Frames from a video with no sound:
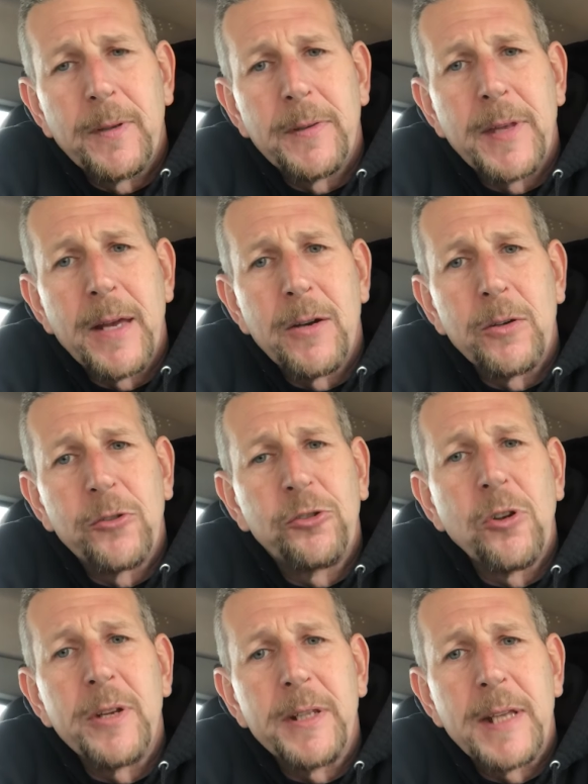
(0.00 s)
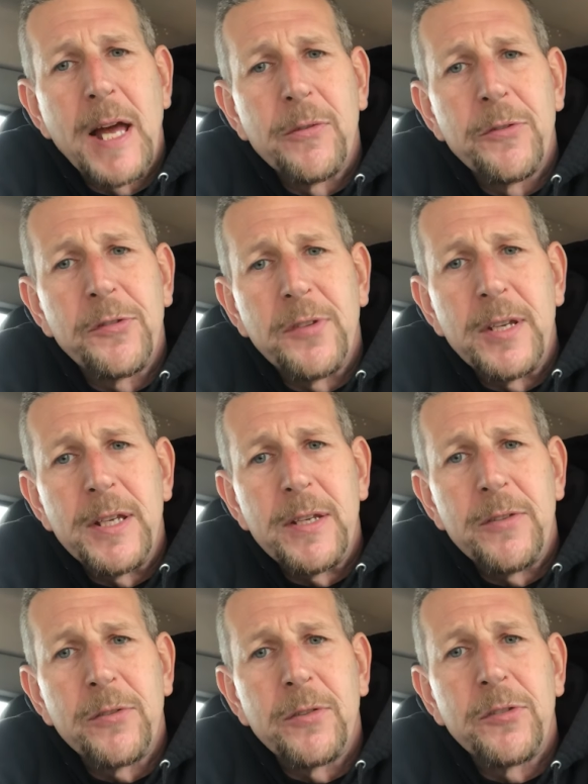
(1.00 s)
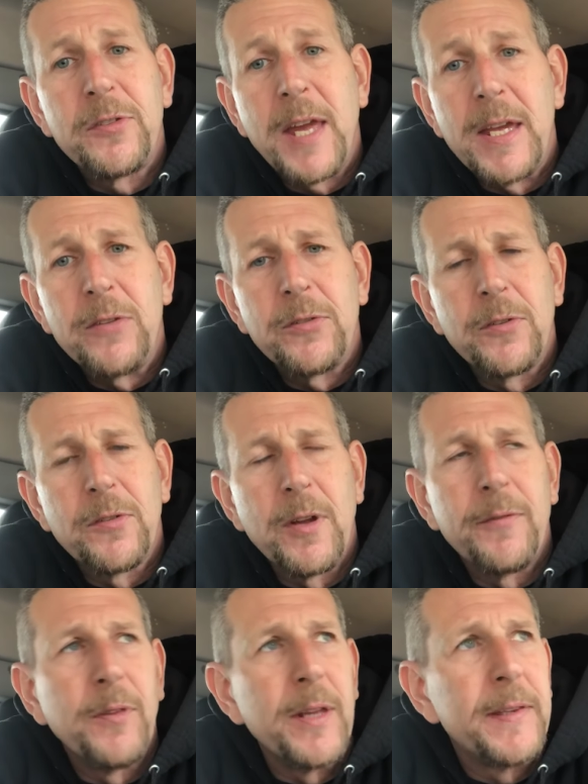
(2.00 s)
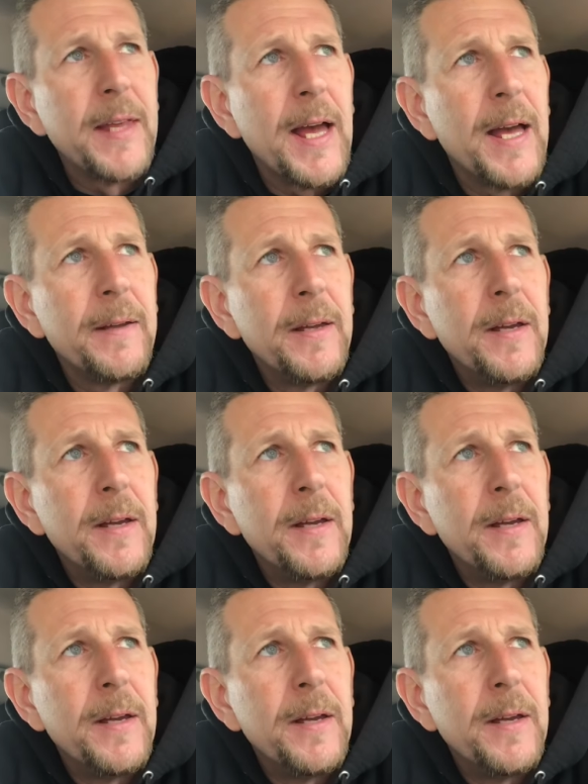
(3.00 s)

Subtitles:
that are shutting down cities and states and stuff like that